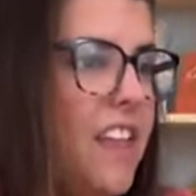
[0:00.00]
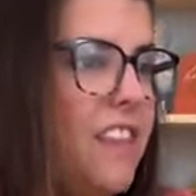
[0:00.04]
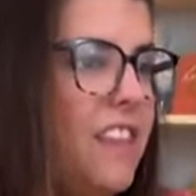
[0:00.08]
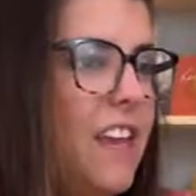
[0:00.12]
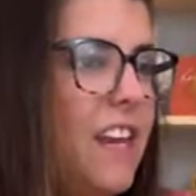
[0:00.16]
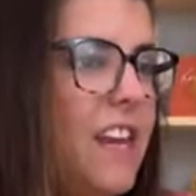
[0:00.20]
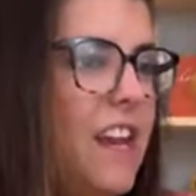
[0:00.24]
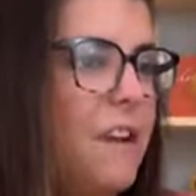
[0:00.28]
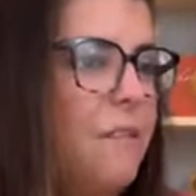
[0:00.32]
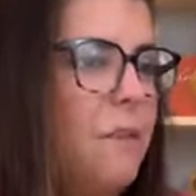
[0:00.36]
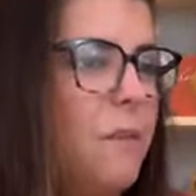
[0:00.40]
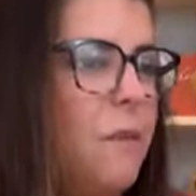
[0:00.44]

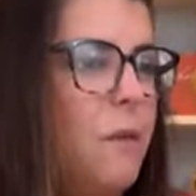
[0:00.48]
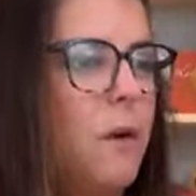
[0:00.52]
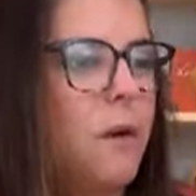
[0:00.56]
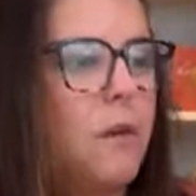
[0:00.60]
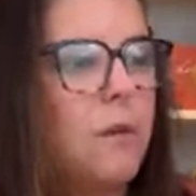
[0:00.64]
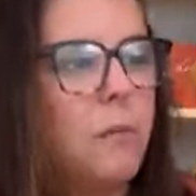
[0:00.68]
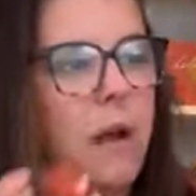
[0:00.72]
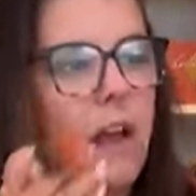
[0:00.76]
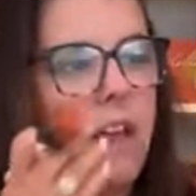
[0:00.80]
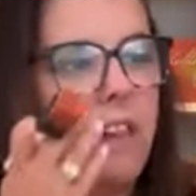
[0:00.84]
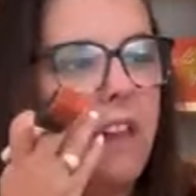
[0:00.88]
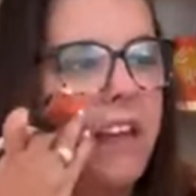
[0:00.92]
They never
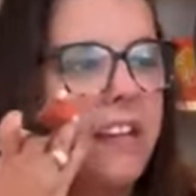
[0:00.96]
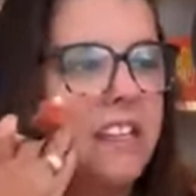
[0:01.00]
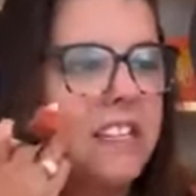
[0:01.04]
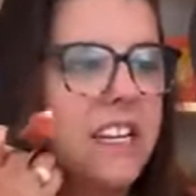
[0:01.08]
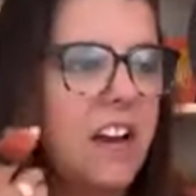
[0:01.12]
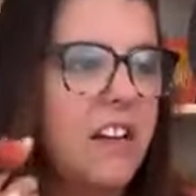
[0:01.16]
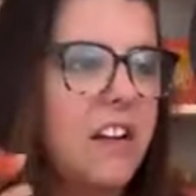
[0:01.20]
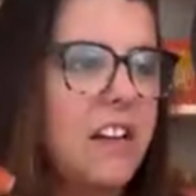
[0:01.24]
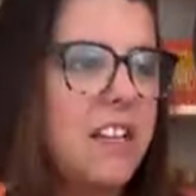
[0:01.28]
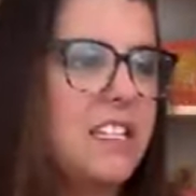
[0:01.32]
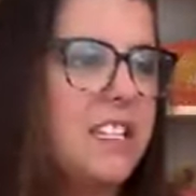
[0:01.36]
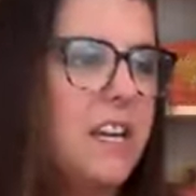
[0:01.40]
work me. I lay
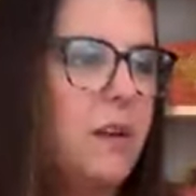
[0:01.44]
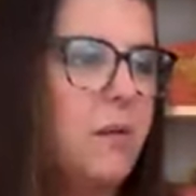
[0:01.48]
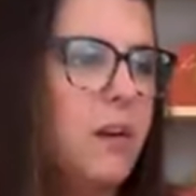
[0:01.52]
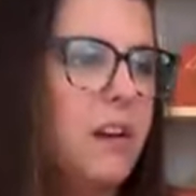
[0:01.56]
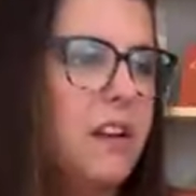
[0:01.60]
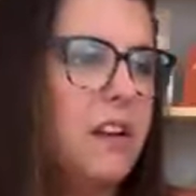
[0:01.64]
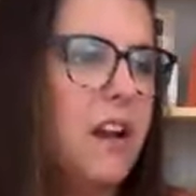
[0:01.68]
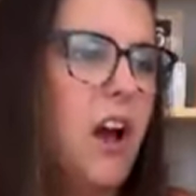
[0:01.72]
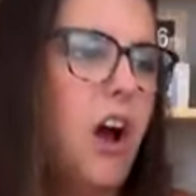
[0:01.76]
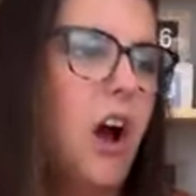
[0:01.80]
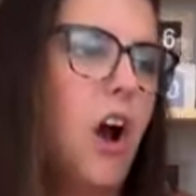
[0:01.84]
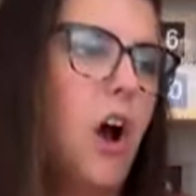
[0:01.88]
down and
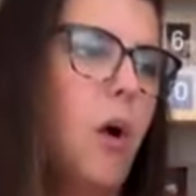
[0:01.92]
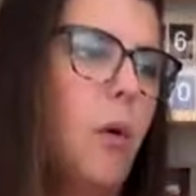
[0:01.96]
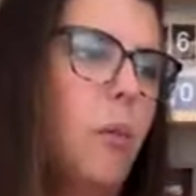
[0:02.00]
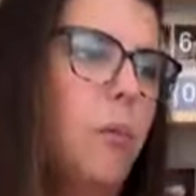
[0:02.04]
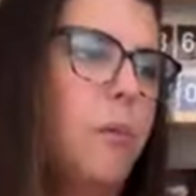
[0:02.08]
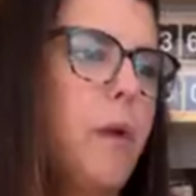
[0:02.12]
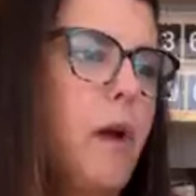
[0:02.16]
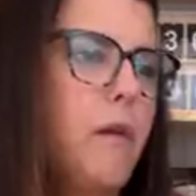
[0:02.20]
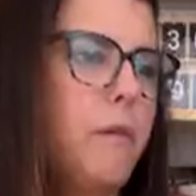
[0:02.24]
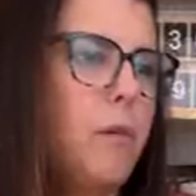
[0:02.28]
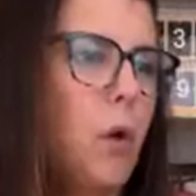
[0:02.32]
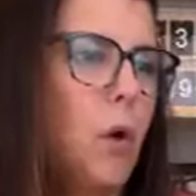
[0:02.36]
someone,
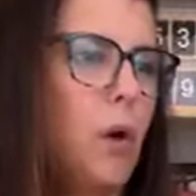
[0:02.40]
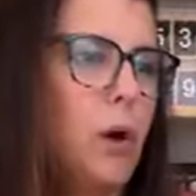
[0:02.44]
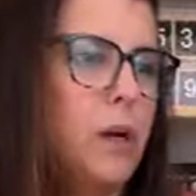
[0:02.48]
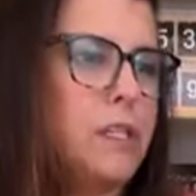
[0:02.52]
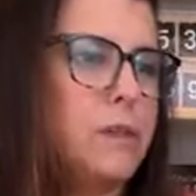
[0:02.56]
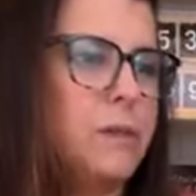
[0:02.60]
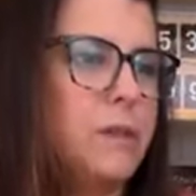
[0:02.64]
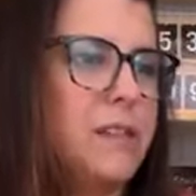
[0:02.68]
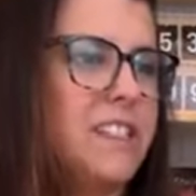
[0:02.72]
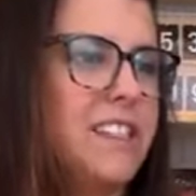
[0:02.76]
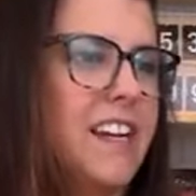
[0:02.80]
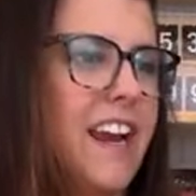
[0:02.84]
oh, of
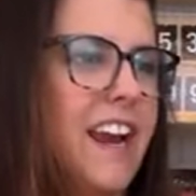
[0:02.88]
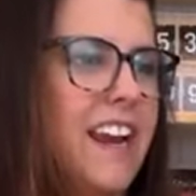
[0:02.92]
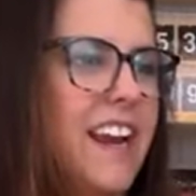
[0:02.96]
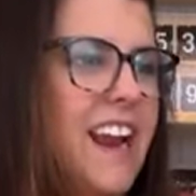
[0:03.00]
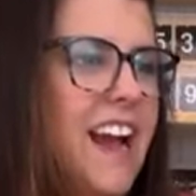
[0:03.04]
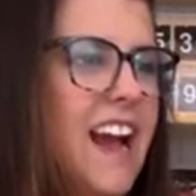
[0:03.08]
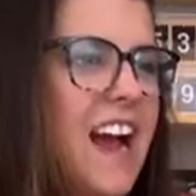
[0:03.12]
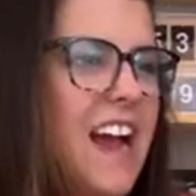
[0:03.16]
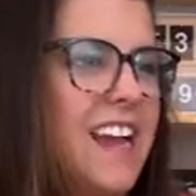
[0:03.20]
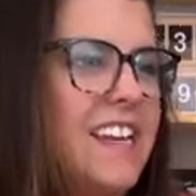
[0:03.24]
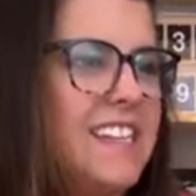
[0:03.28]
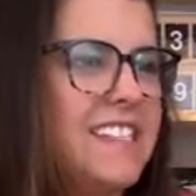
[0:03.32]
course, Miss
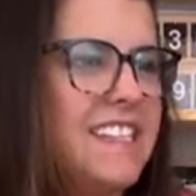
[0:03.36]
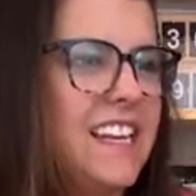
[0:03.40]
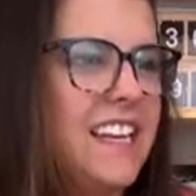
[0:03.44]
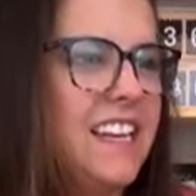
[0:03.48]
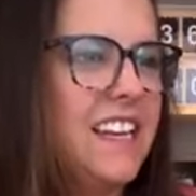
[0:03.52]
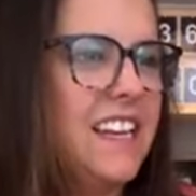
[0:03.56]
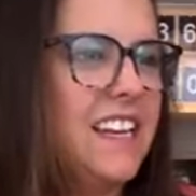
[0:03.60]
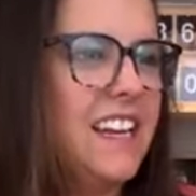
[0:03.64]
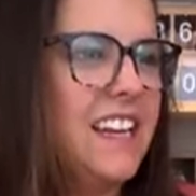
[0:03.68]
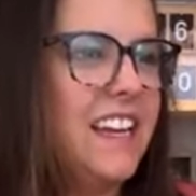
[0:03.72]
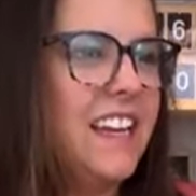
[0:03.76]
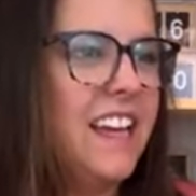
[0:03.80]
Diane. Hi,
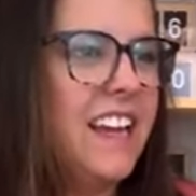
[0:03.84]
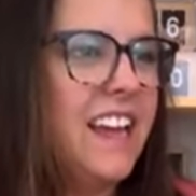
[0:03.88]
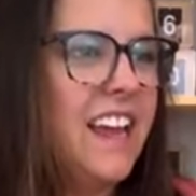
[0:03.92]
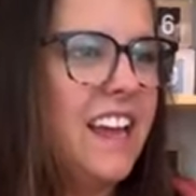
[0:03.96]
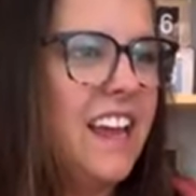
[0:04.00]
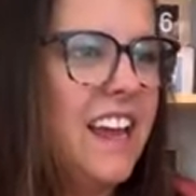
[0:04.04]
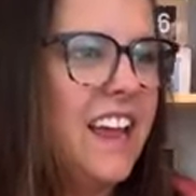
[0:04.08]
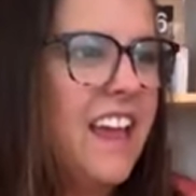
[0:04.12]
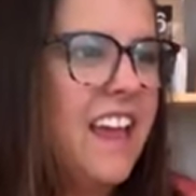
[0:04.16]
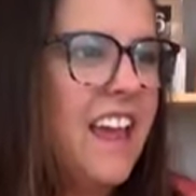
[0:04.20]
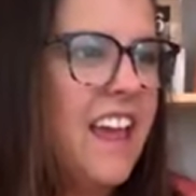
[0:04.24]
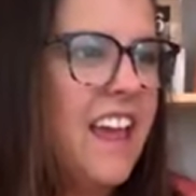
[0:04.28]
Cindy.